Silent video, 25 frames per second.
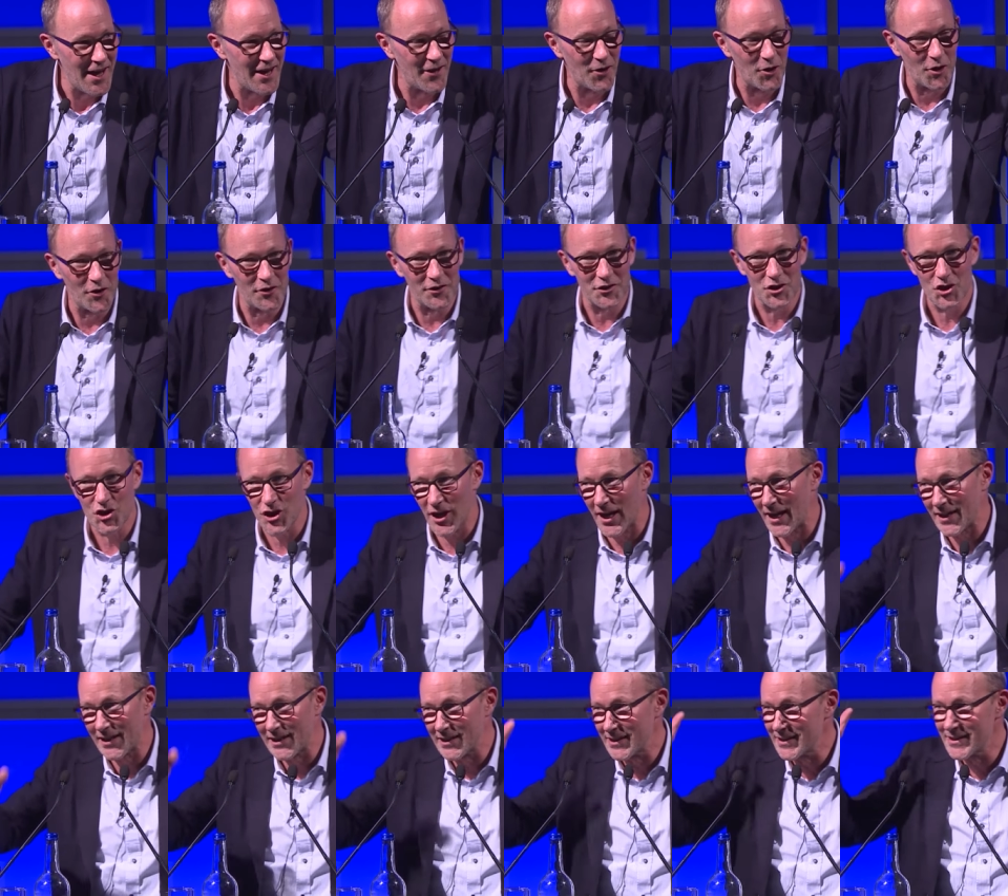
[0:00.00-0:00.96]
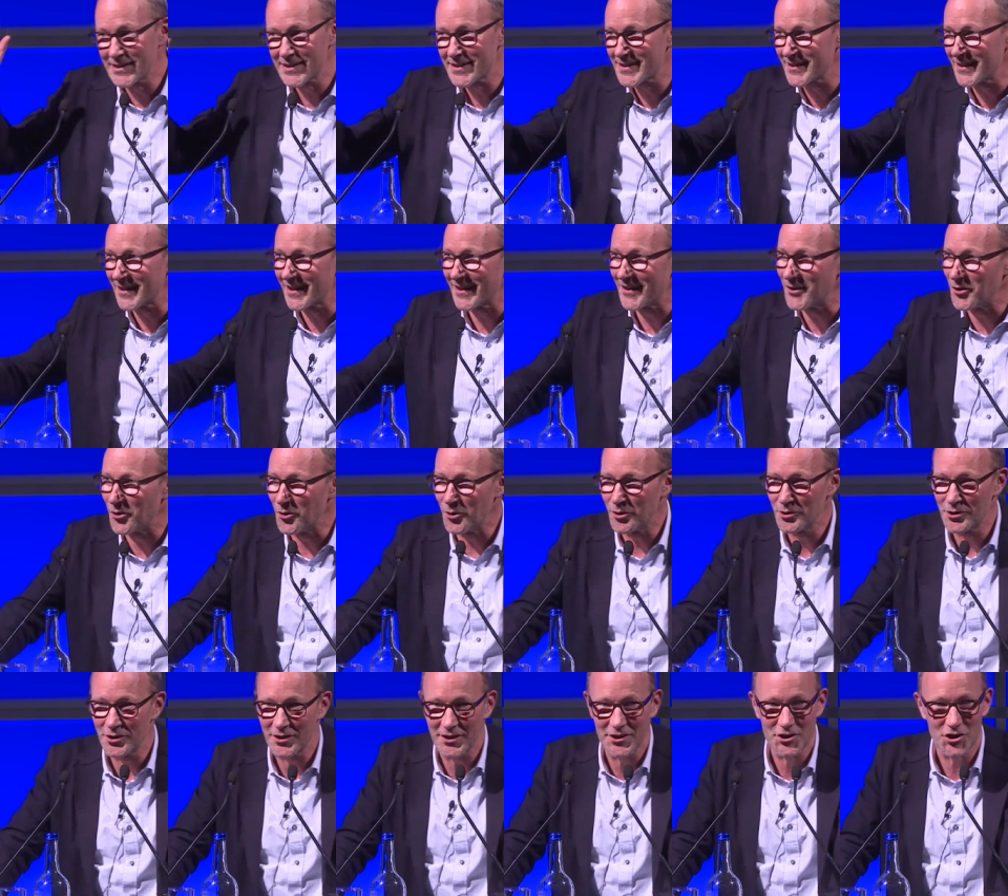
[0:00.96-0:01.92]
on channels, uh,
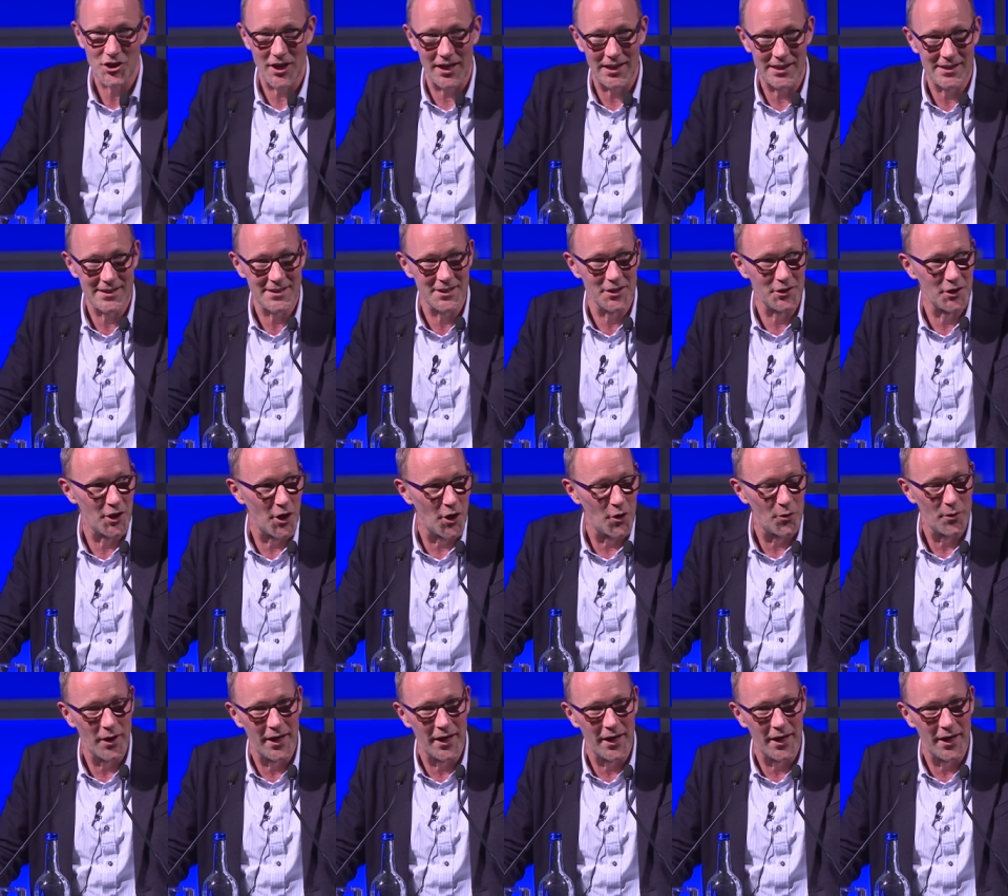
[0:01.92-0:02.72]
all the channels you know.